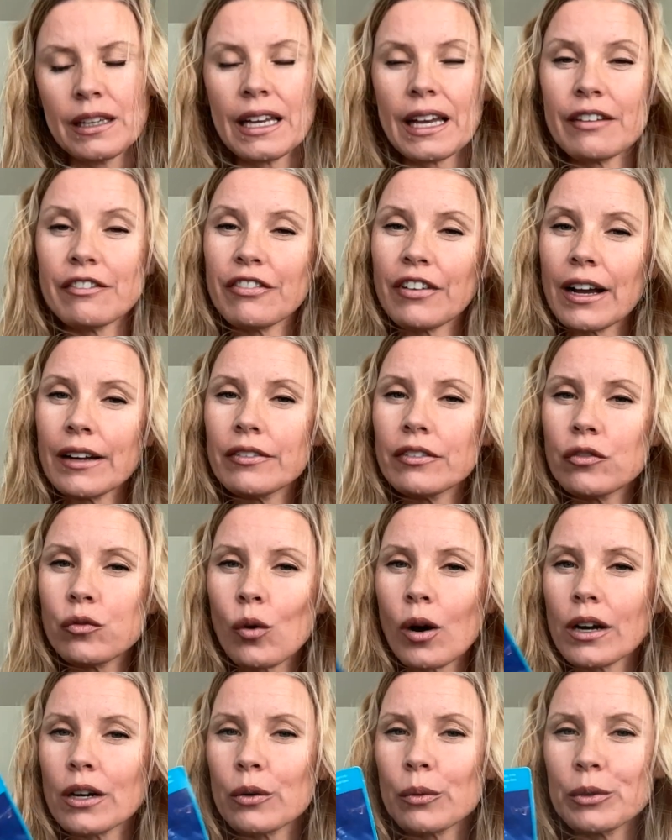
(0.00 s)
And Five of
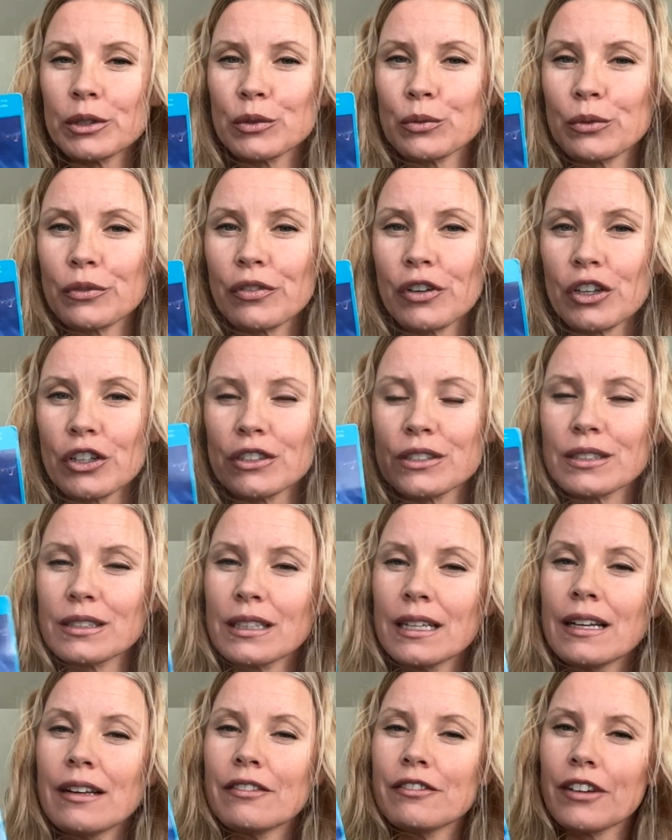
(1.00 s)
Water was reverse.
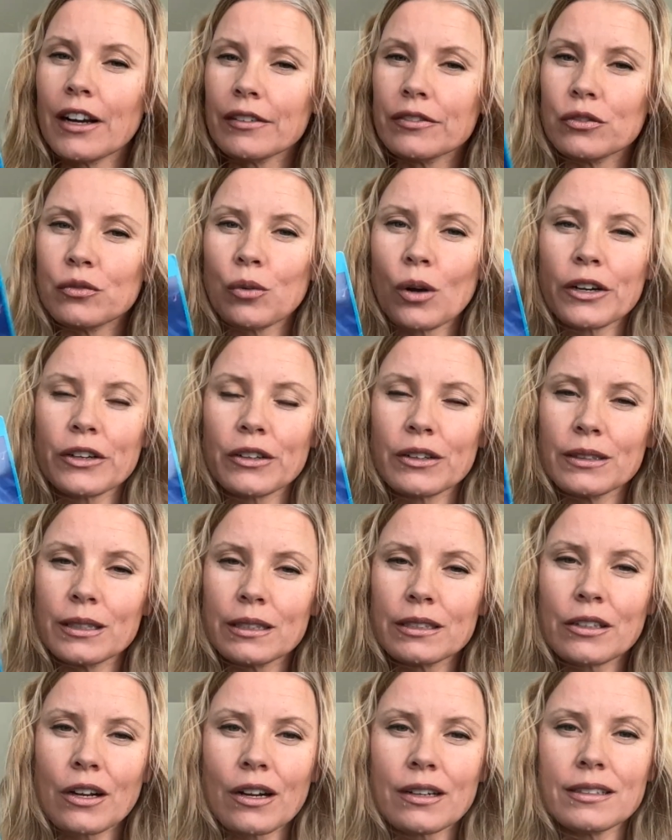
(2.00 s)
Five of Water on
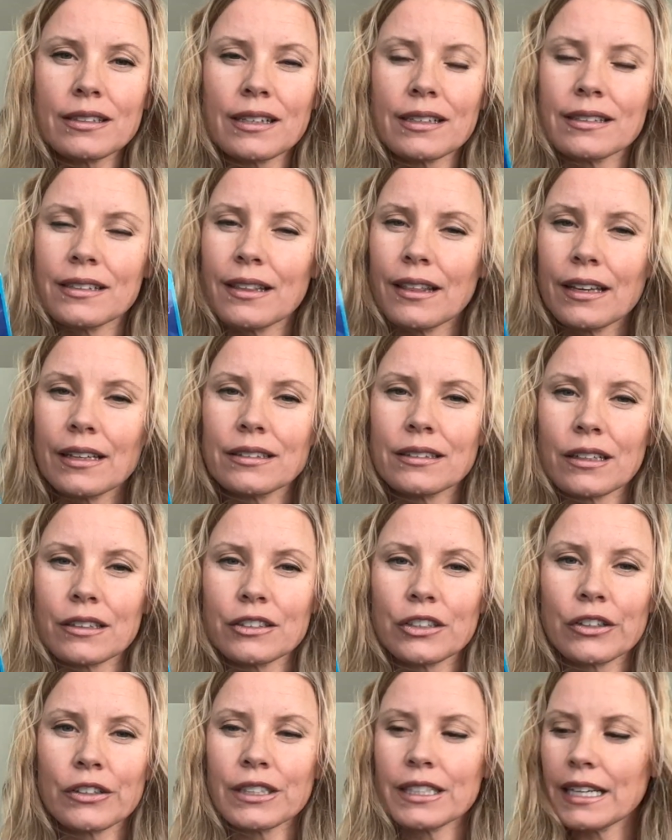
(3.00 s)
this card says things not
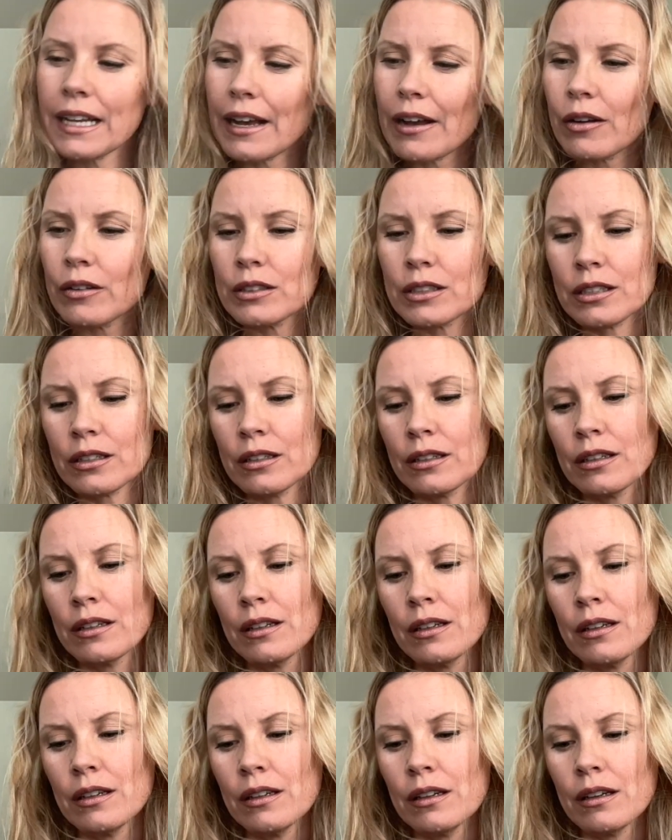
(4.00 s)
turning out
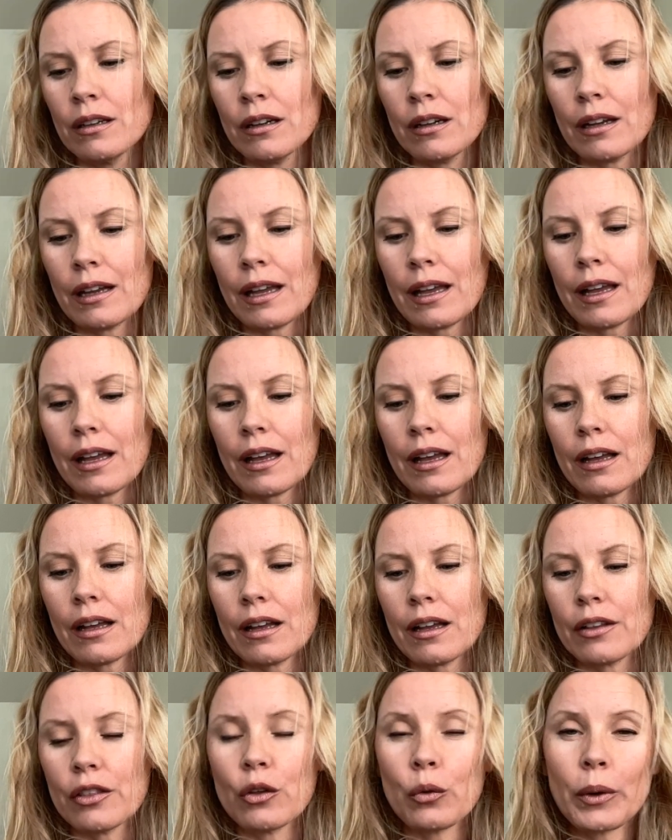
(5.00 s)

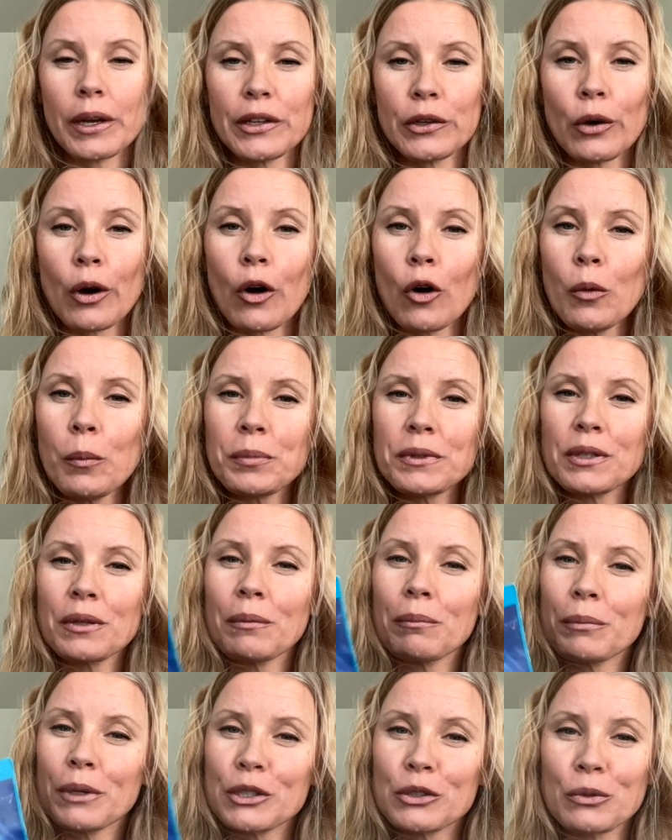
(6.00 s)
uh, the way you hoped,
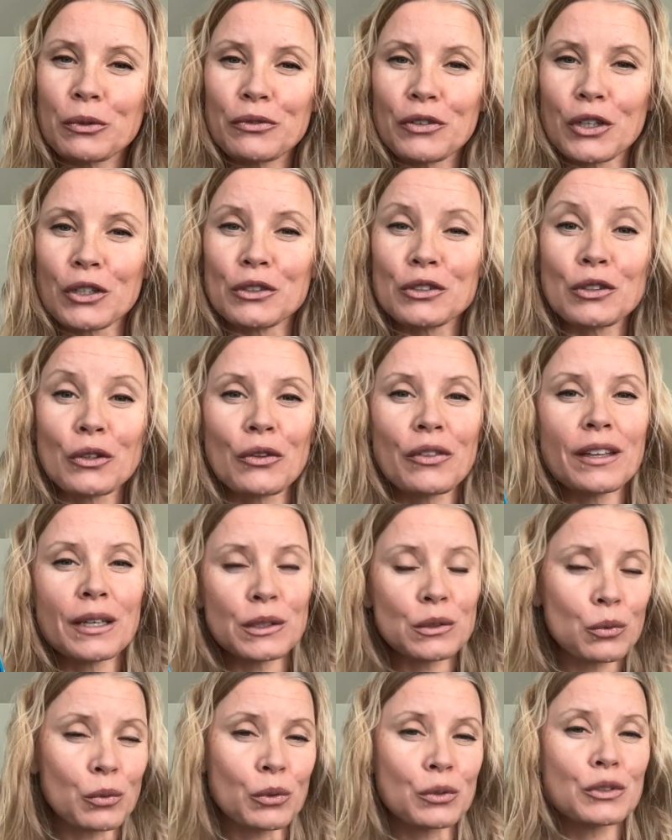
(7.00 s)
but it's reversed. So
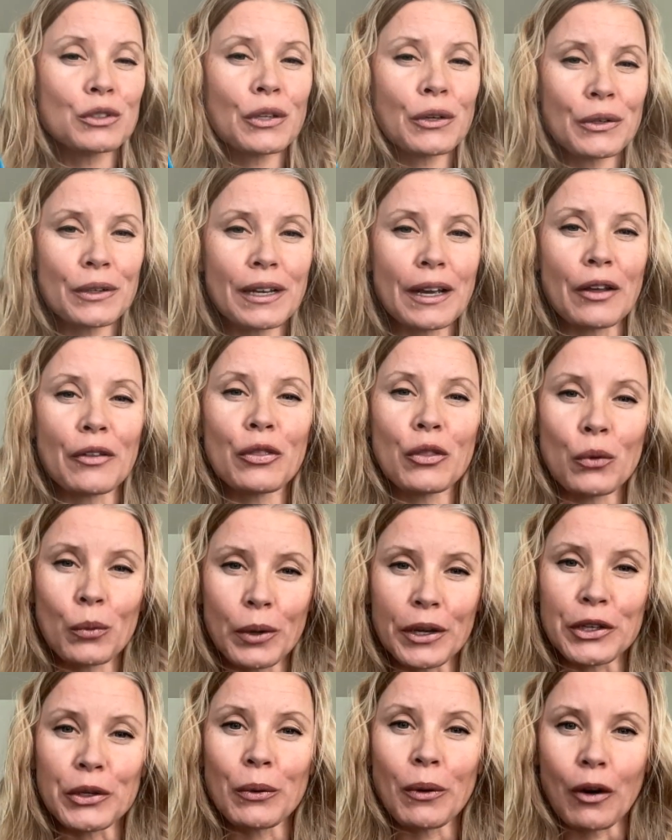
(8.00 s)
things will turn out the
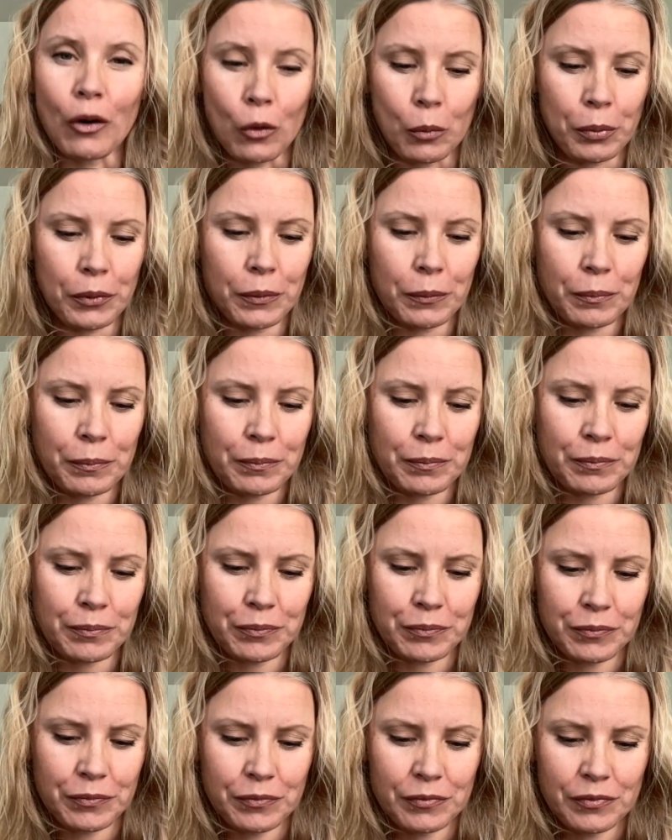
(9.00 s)
way you hope.
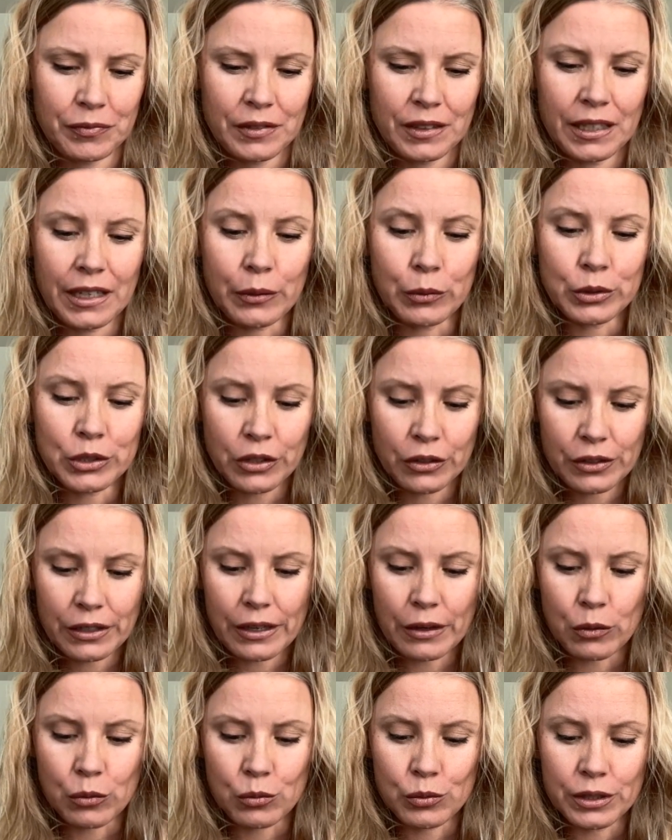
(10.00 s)
It will turn
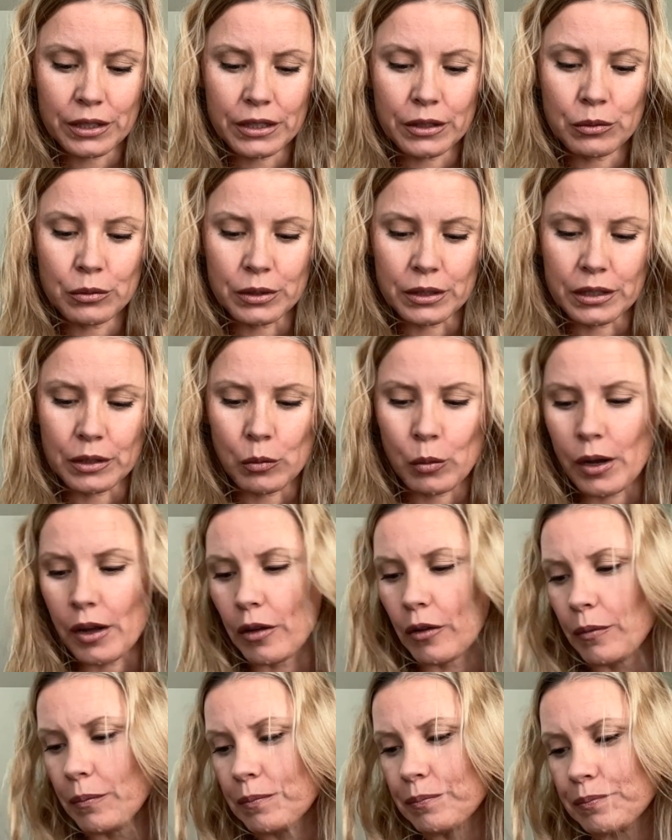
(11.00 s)
out really, really
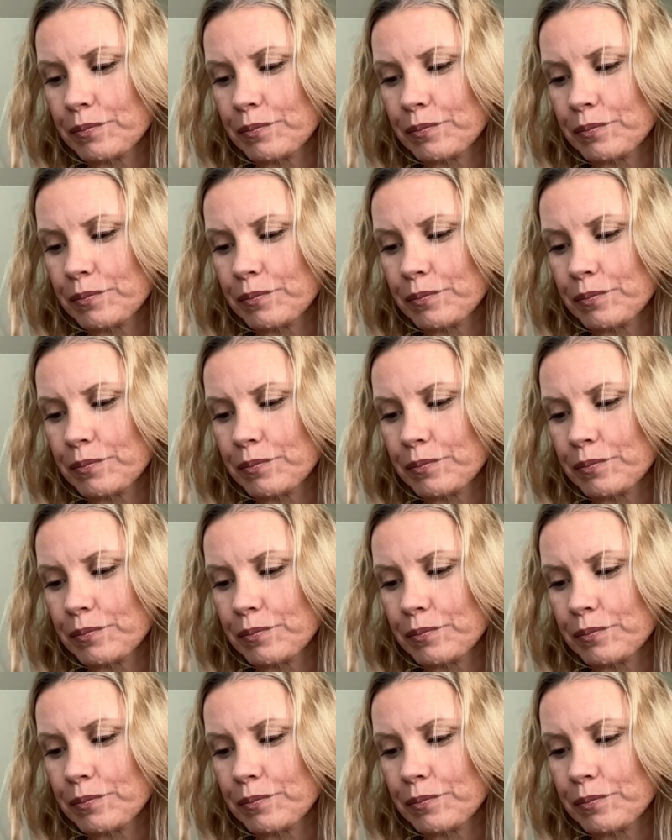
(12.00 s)
well.